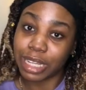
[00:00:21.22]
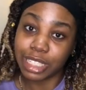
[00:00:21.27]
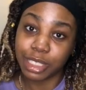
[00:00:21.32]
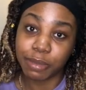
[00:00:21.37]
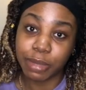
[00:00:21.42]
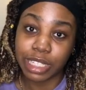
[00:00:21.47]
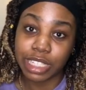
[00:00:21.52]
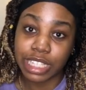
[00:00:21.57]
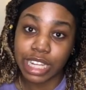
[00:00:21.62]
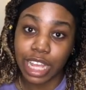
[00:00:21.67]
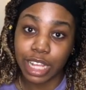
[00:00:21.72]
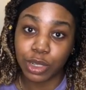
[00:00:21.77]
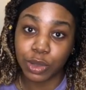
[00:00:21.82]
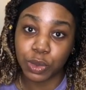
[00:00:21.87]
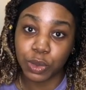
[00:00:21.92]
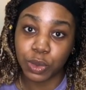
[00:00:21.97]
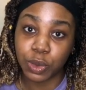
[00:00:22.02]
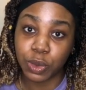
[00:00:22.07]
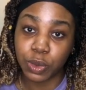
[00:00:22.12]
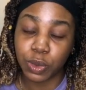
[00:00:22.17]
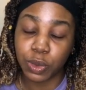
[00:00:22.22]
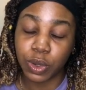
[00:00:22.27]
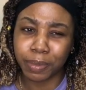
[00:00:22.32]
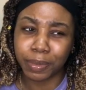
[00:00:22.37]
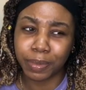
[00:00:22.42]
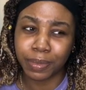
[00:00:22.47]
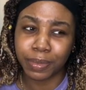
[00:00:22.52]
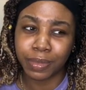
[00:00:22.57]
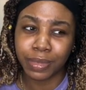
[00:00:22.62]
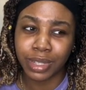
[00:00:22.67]
my channel.
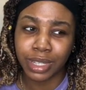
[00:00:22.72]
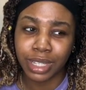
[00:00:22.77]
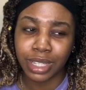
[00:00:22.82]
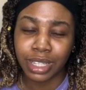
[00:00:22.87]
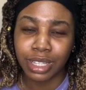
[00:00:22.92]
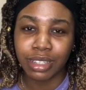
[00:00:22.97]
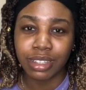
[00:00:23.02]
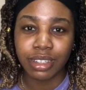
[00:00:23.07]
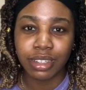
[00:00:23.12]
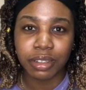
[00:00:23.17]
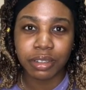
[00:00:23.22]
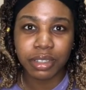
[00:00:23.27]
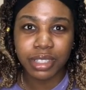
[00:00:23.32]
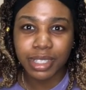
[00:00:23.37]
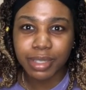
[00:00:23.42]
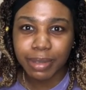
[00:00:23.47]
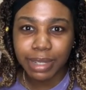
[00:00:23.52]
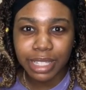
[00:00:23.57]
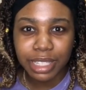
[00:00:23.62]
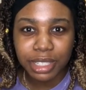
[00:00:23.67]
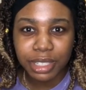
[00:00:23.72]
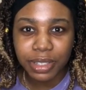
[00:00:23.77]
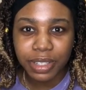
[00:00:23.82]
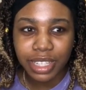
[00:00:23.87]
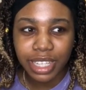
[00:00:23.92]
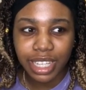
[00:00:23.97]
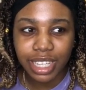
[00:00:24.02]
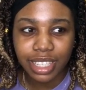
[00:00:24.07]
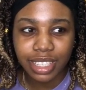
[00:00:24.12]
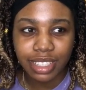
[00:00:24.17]
What's my intro
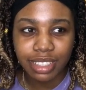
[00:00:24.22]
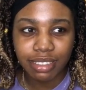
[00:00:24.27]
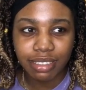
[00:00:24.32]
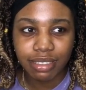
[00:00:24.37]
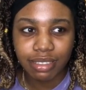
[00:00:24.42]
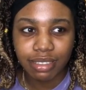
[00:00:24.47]
again?